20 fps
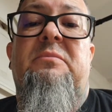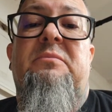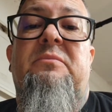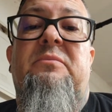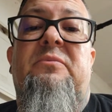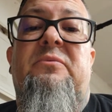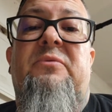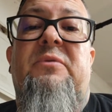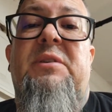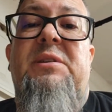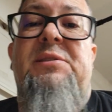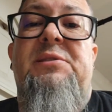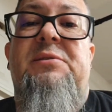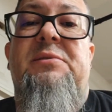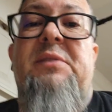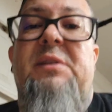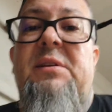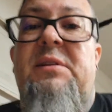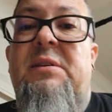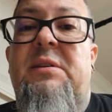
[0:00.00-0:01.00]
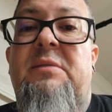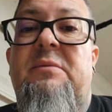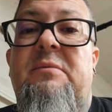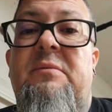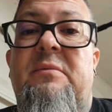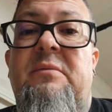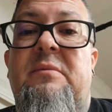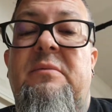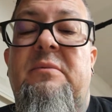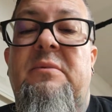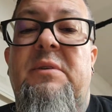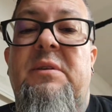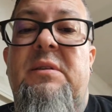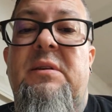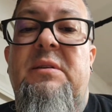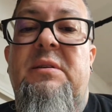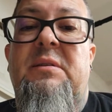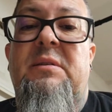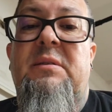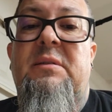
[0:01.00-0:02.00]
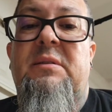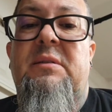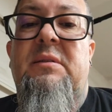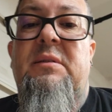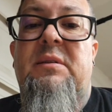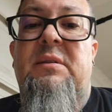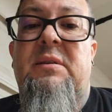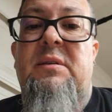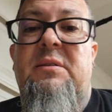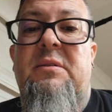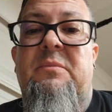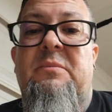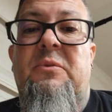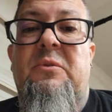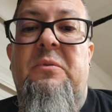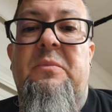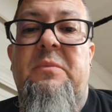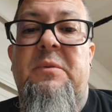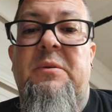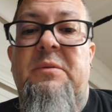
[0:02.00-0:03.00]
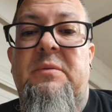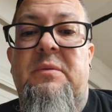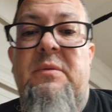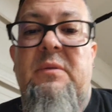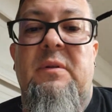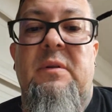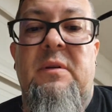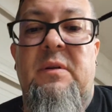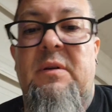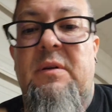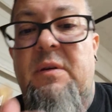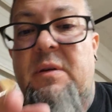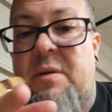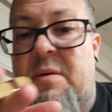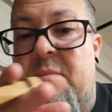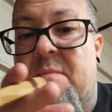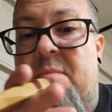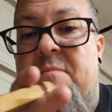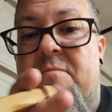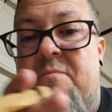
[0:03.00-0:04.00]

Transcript: frustrated with it at the moment. Um,